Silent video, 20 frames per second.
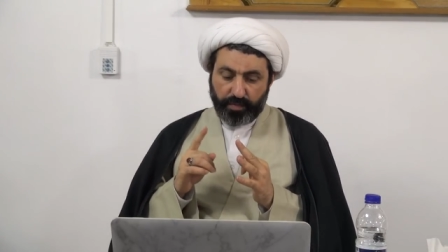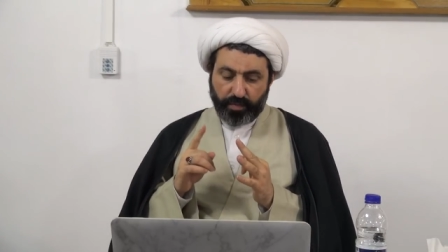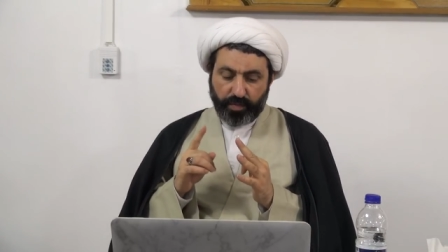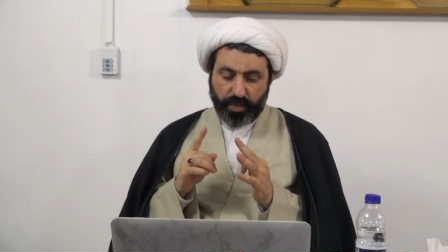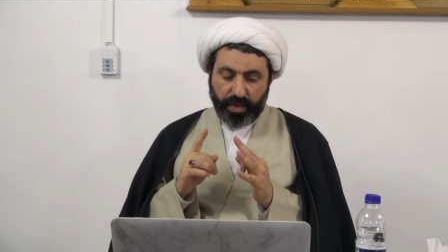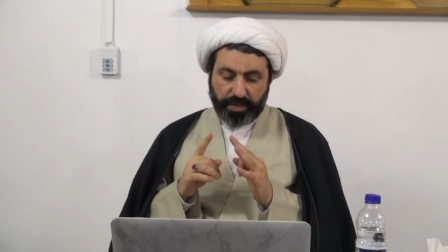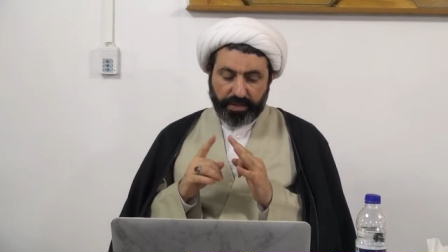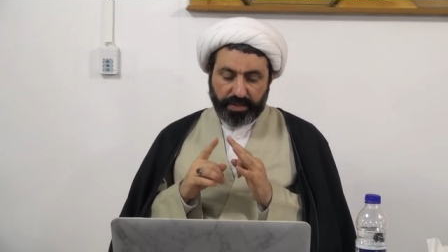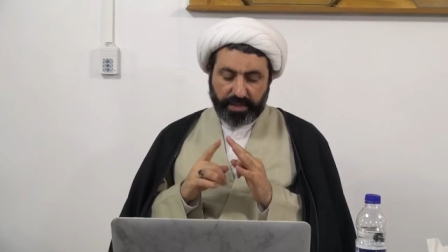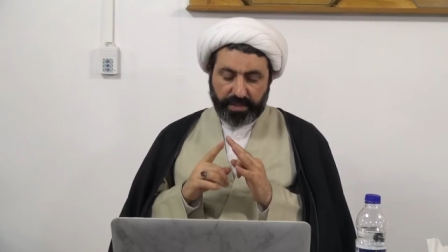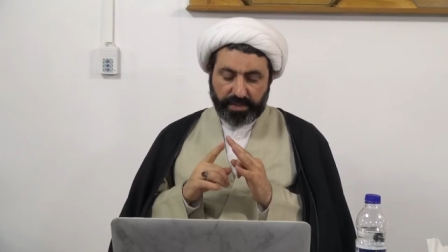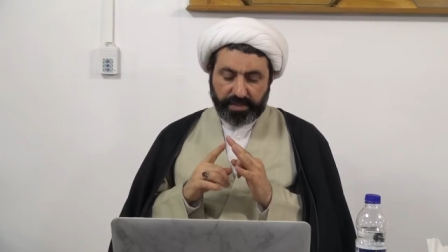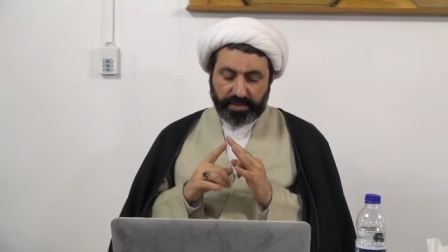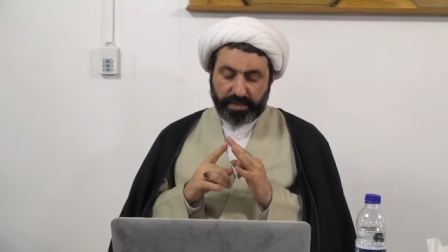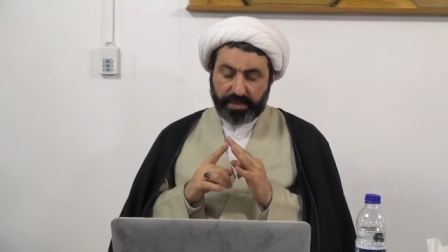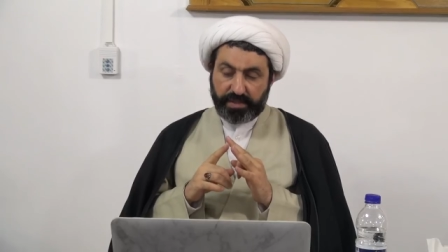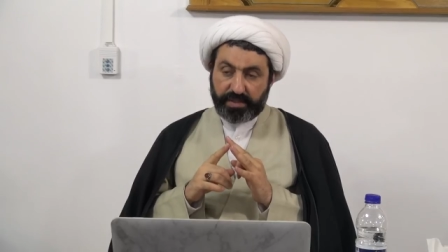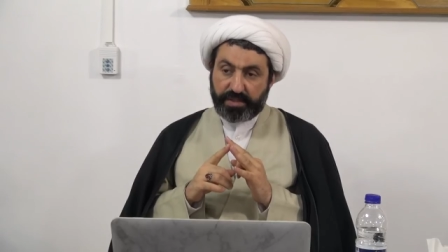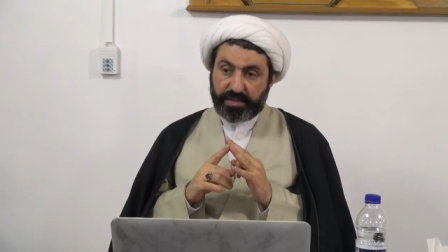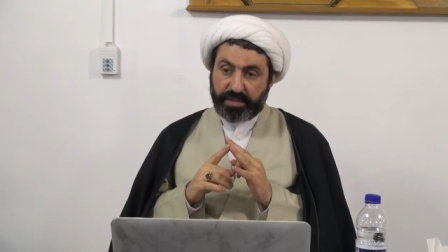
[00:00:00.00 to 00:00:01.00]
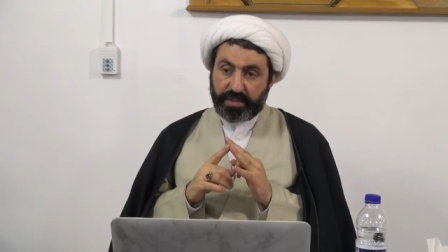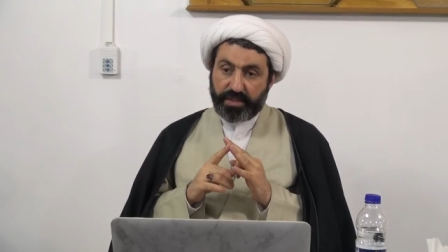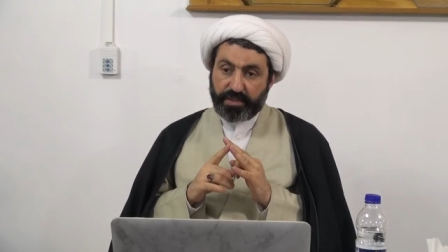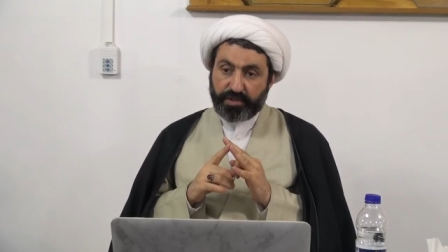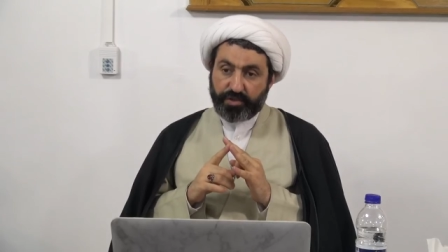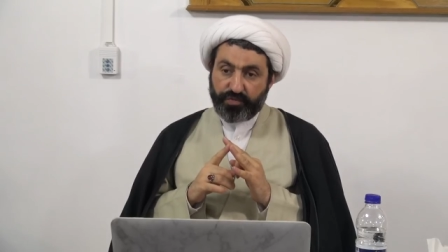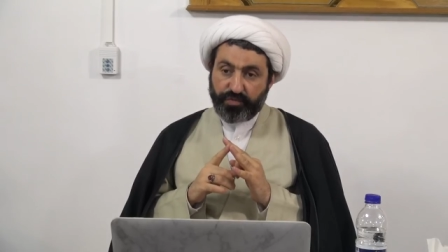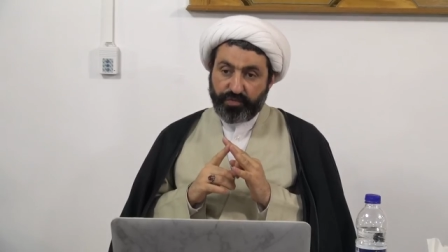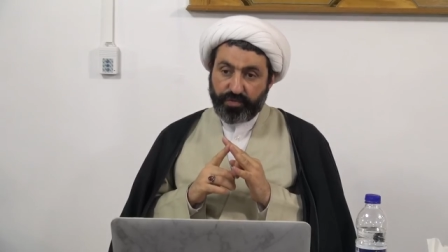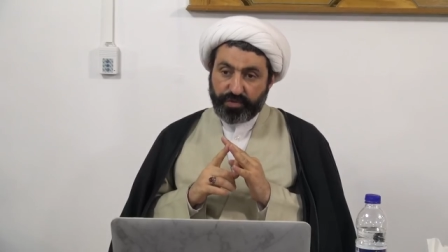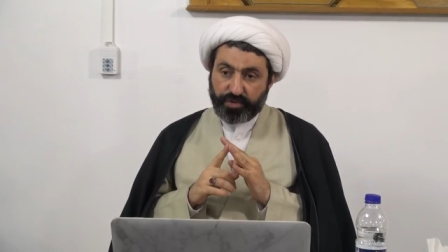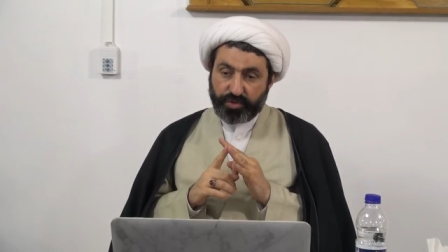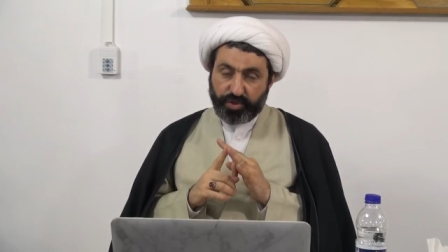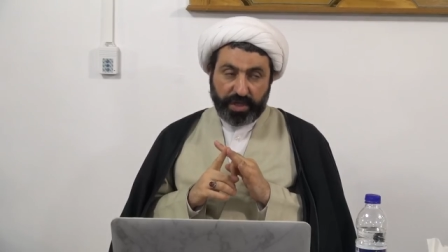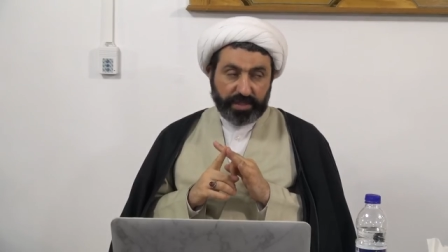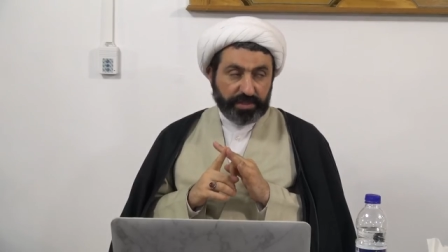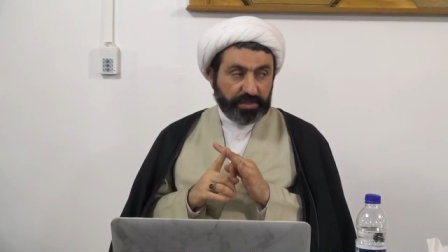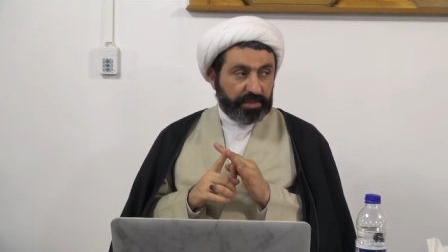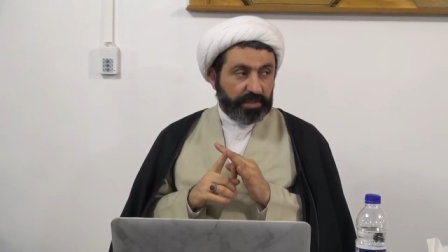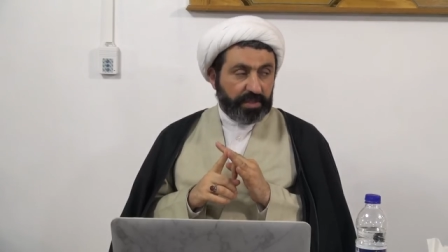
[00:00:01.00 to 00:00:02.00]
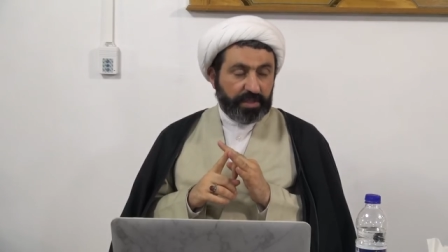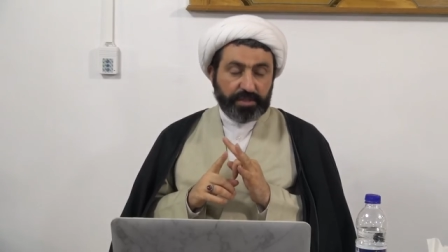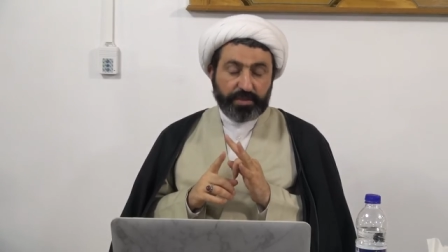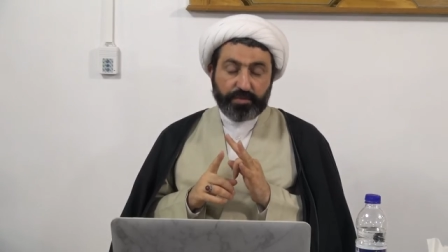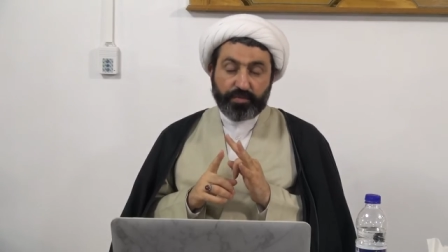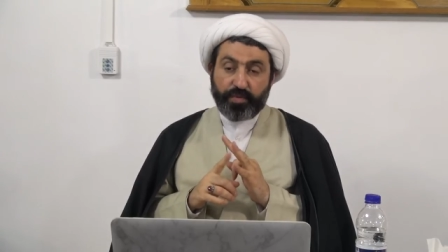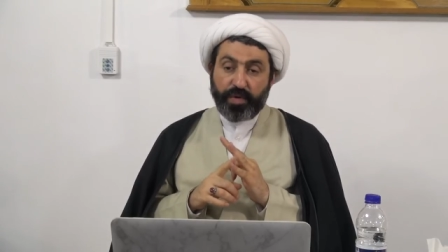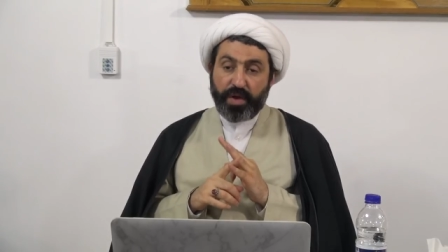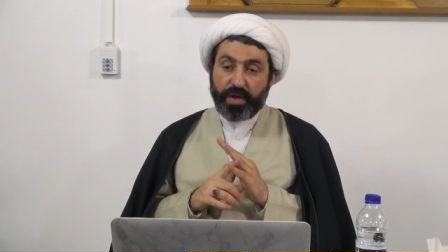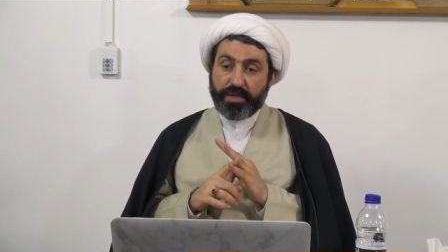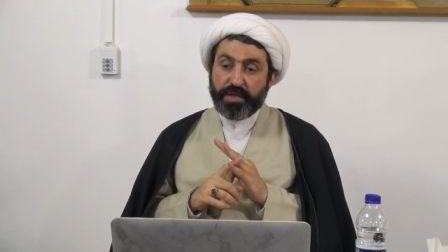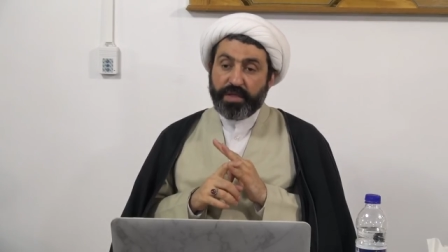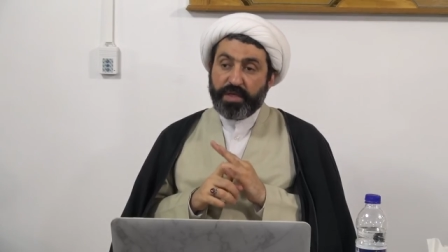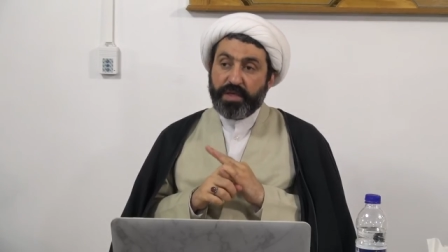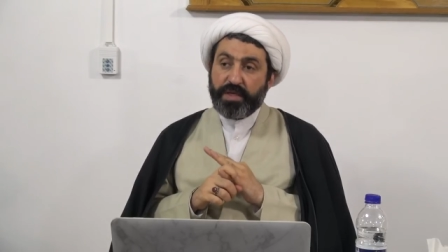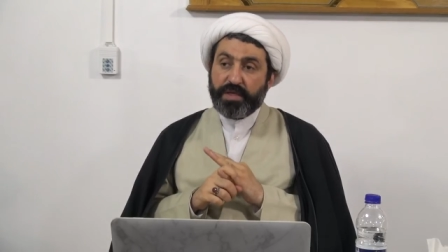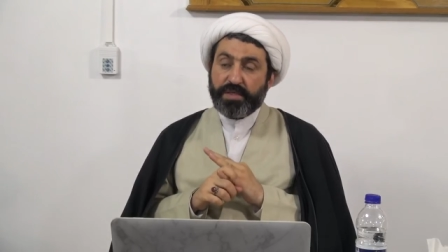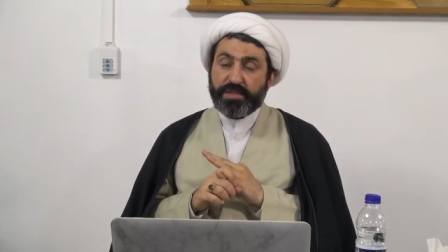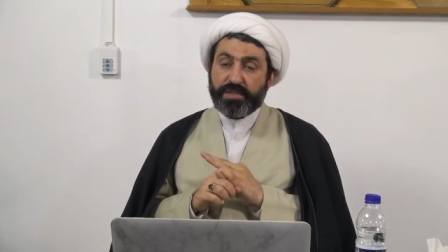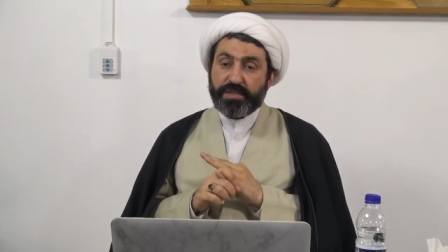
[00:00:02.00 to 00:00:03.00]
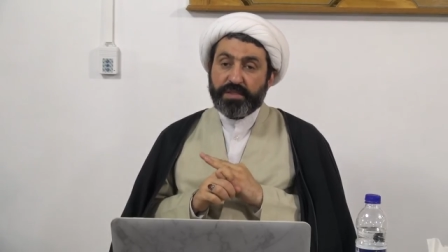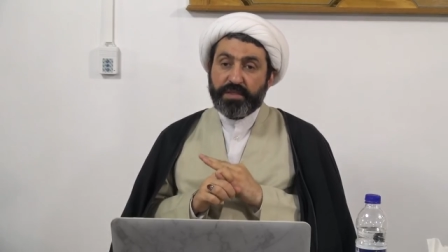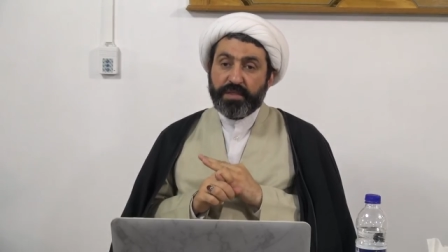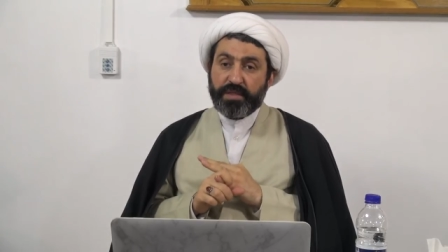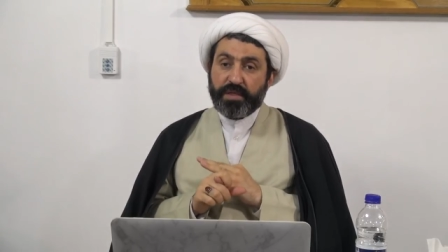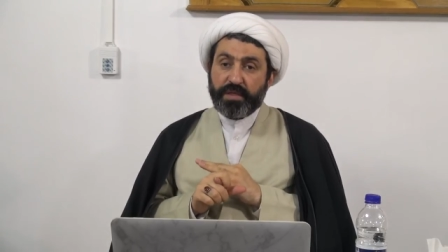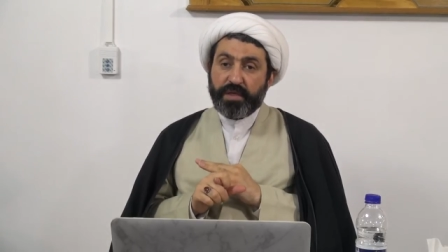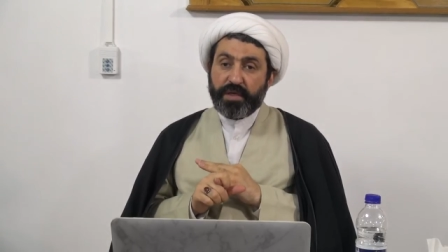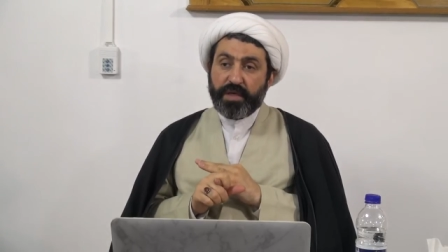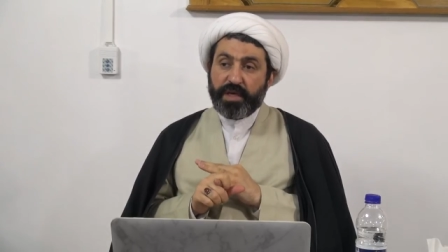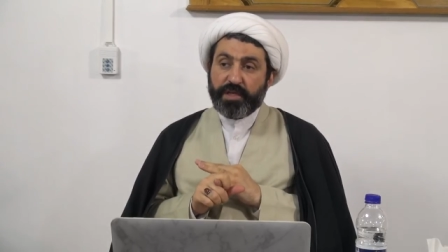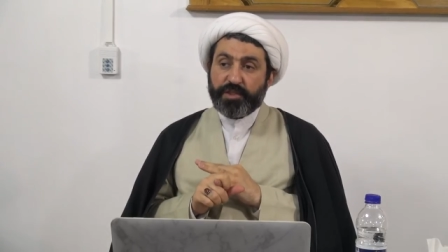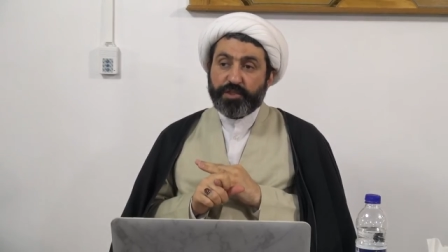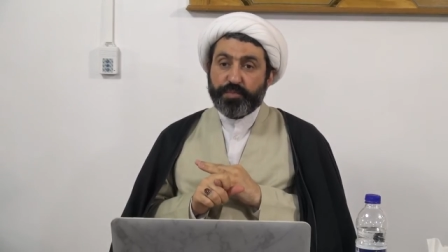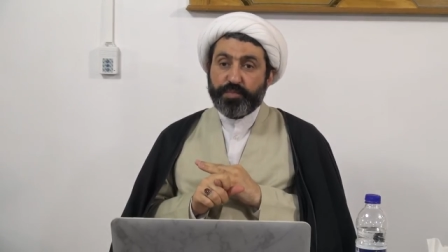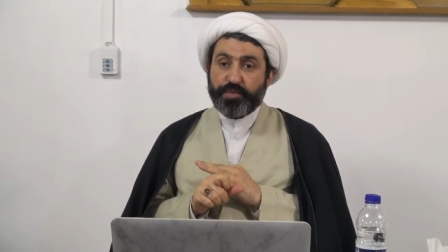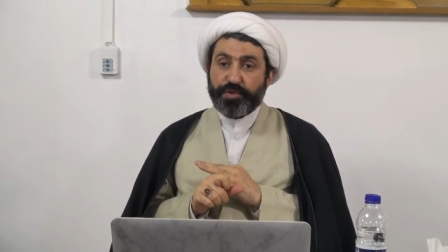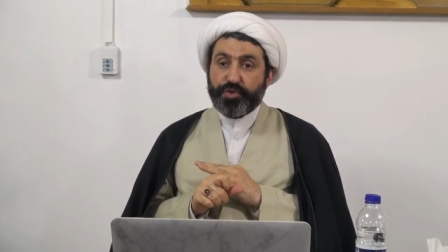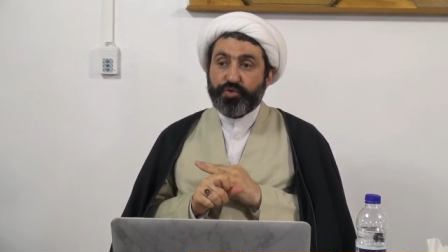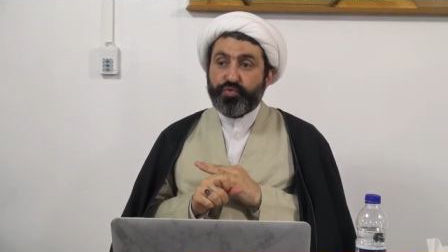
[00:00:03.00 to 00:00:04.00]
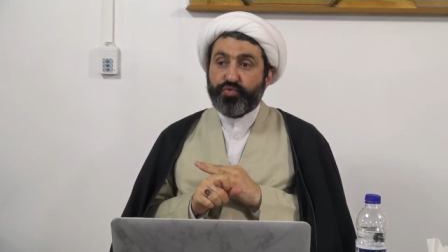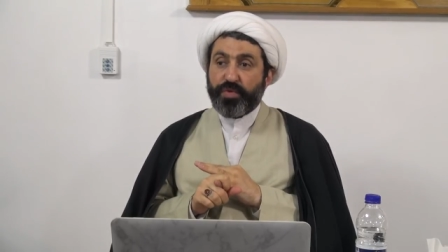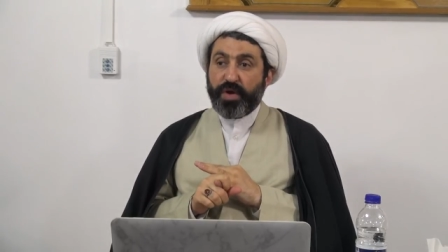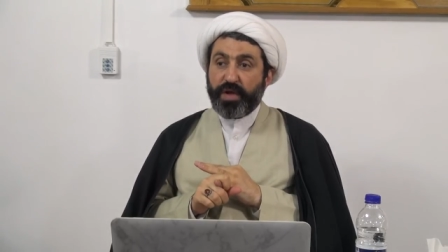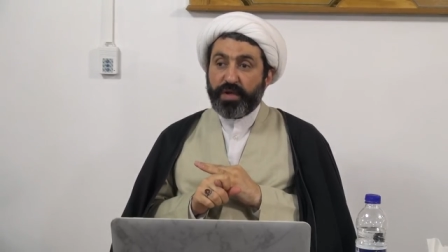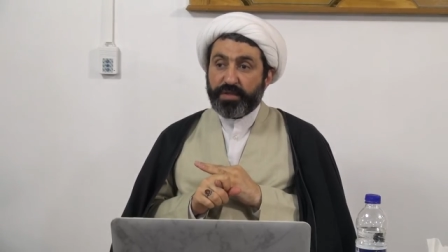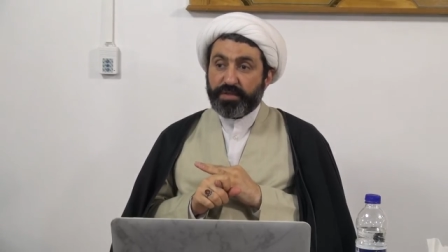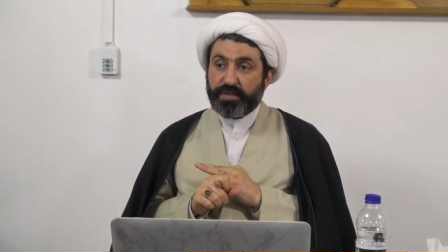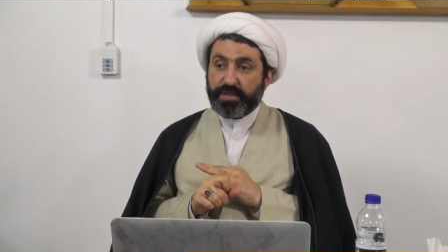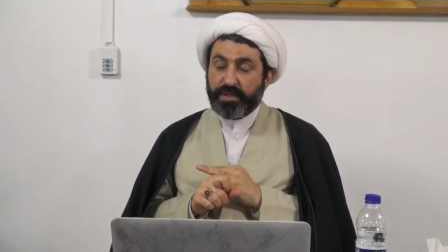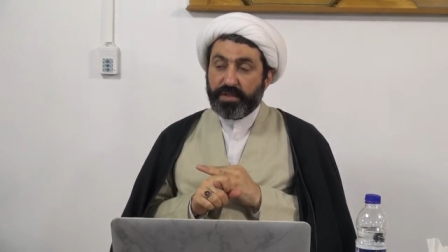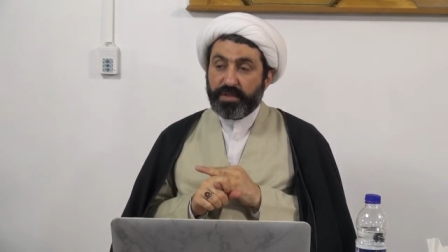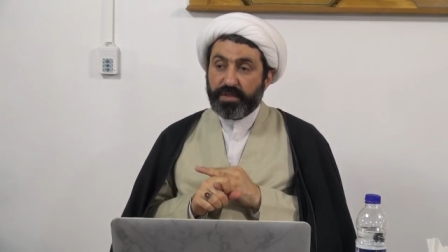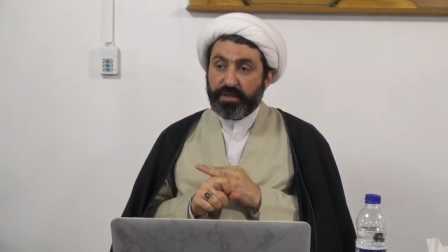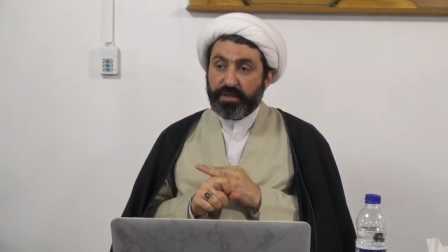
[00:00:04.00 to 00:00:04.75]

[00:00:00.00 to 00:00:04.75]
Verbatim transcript: one is search for justice, one is spirituality.